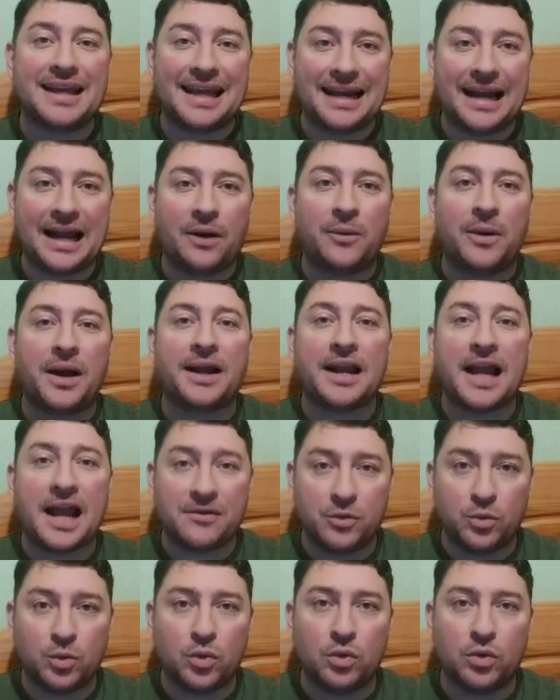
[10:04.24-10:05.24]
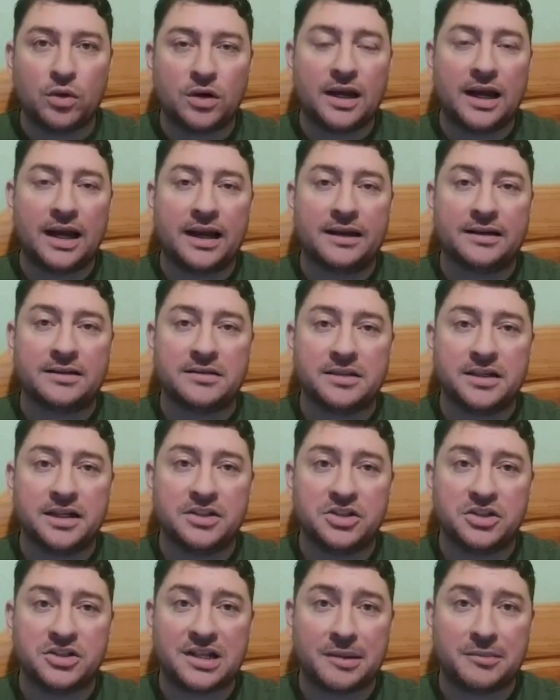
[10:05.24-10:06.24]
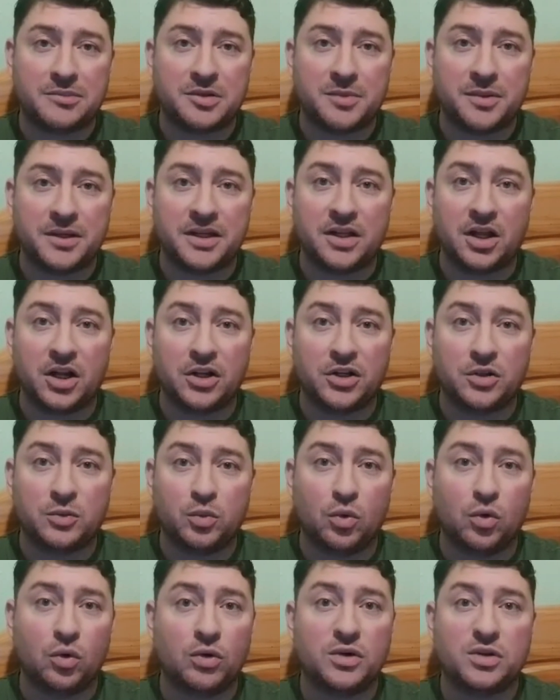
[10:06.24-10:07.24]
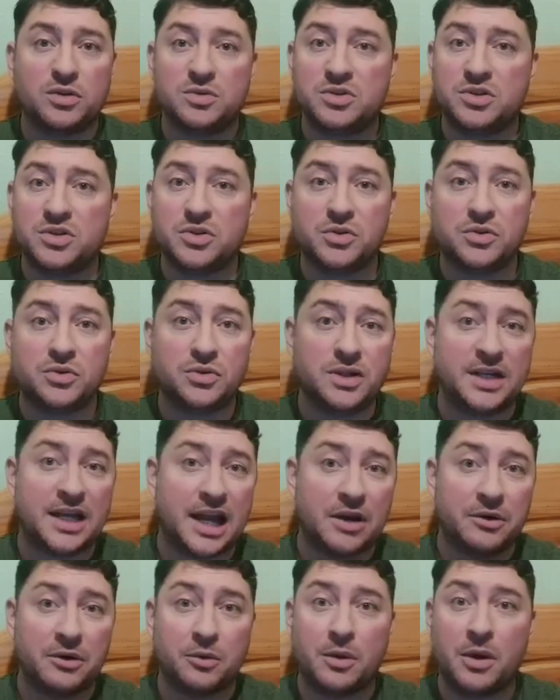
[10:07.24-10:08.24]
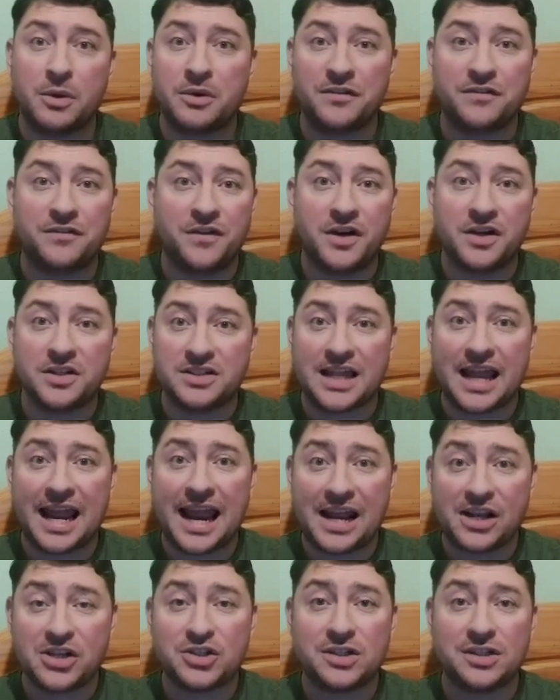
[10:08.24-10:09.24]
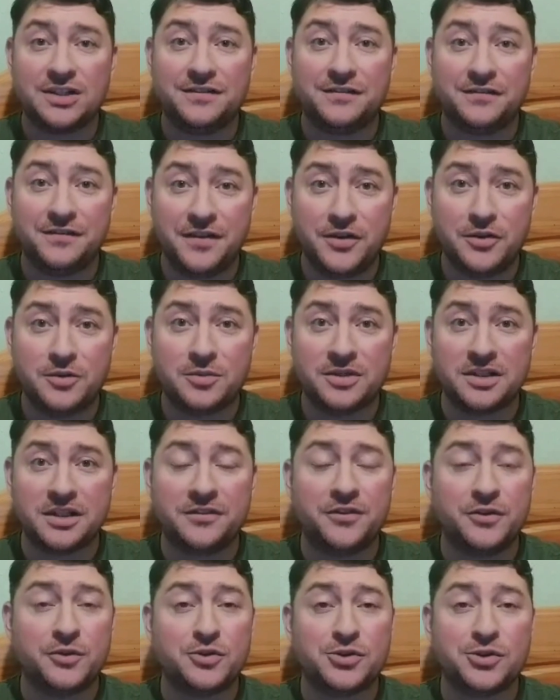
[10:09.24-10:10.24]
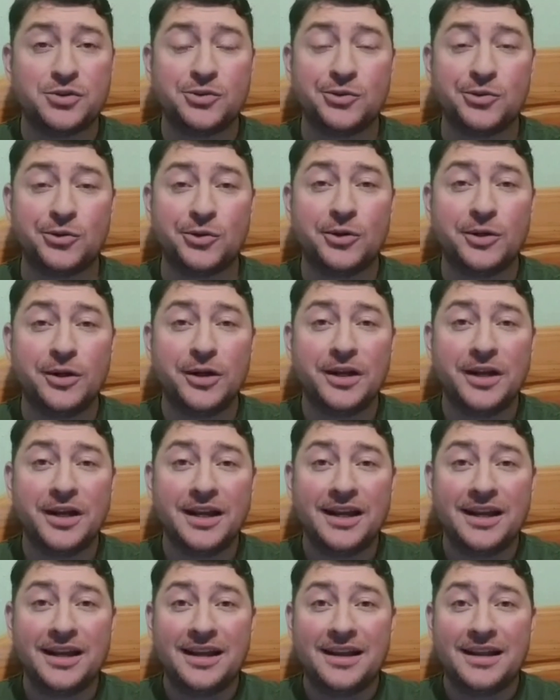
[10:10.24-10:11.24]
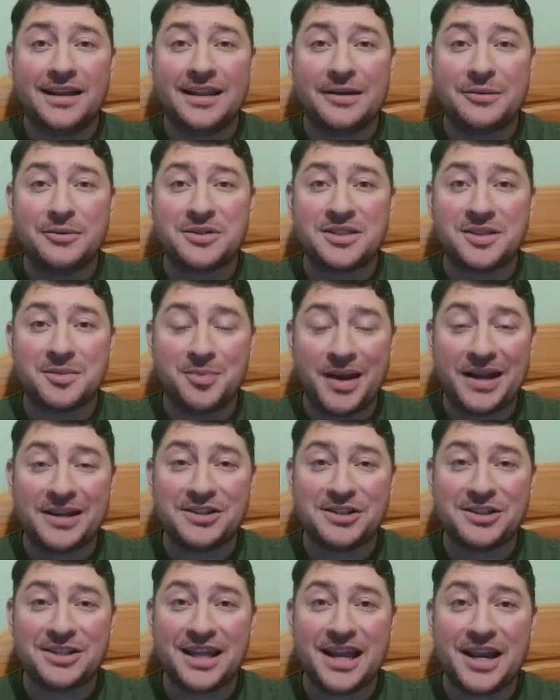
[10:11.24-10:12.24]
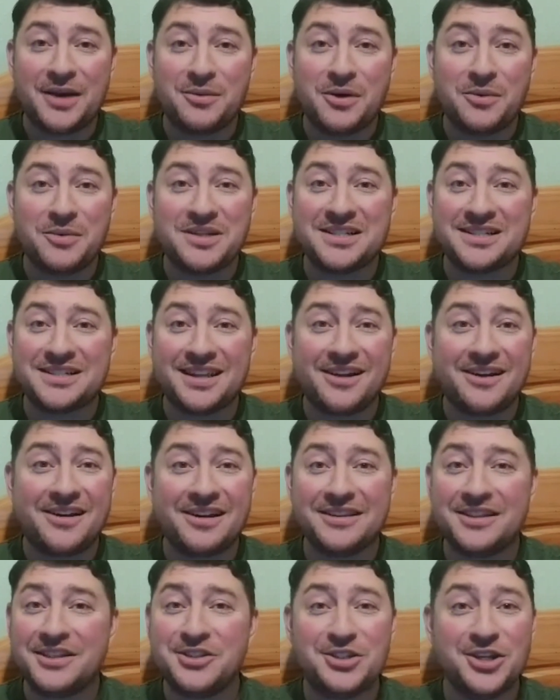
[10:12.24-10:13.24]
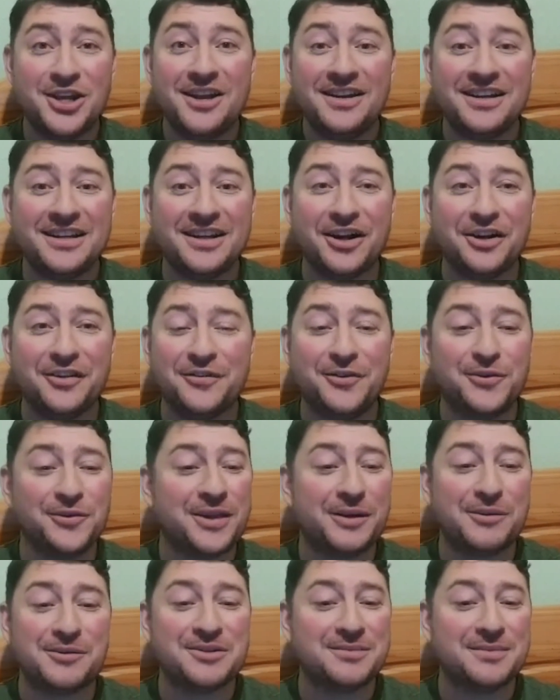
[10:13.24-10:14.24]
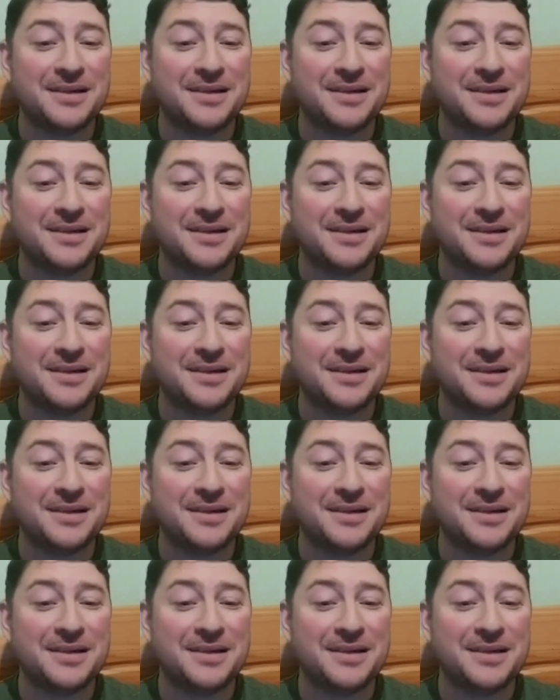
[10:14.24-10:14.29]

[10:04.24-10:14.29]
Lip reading: get out and have a walk. And it just happened to be that I could walk to the area where we first actually filmed. And if you saw, there was the bench there where we started the journey. I thought that was